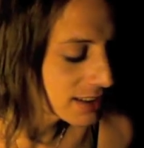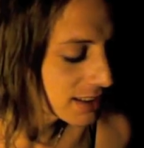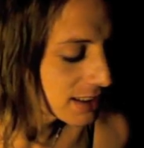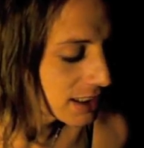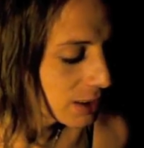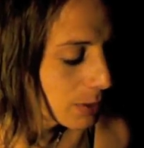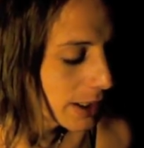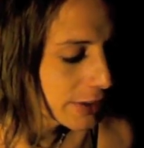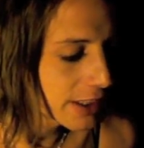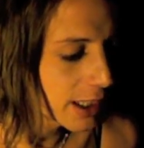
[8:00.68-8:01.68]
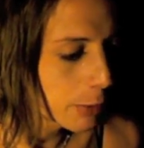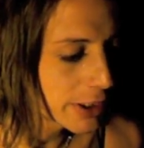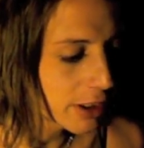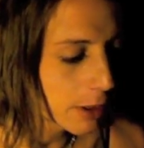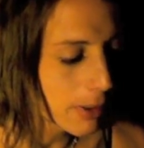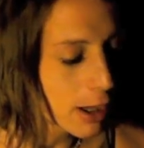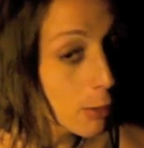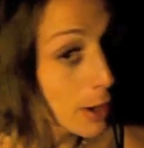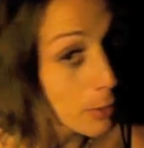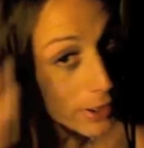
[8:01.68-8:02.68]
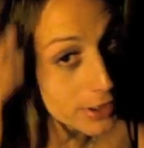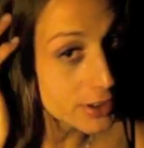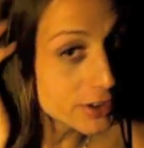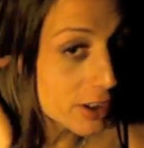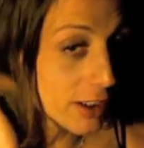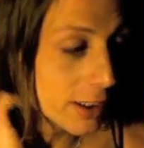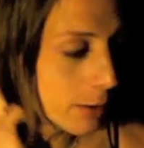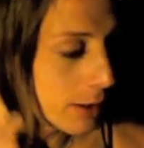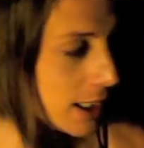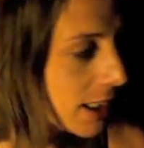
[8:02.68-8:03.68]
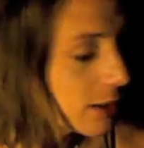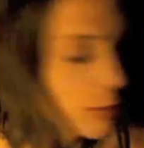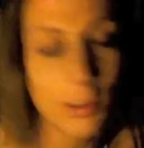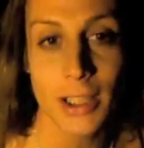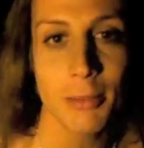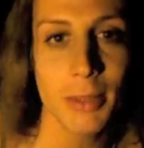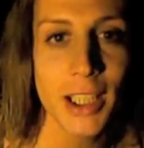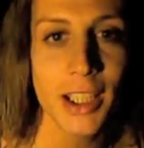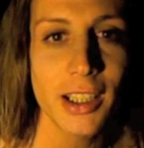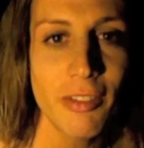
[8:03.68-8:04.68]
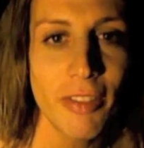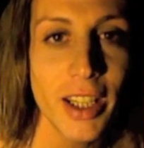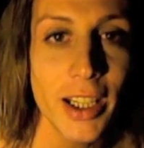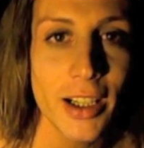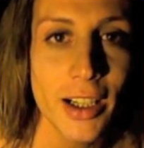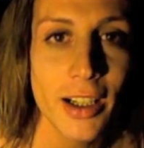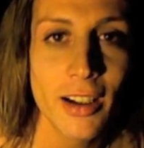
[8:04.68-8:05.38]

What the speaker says: see, what else did I want to talk about? Oh, I went to jury duty. It's right in the beginning of the year.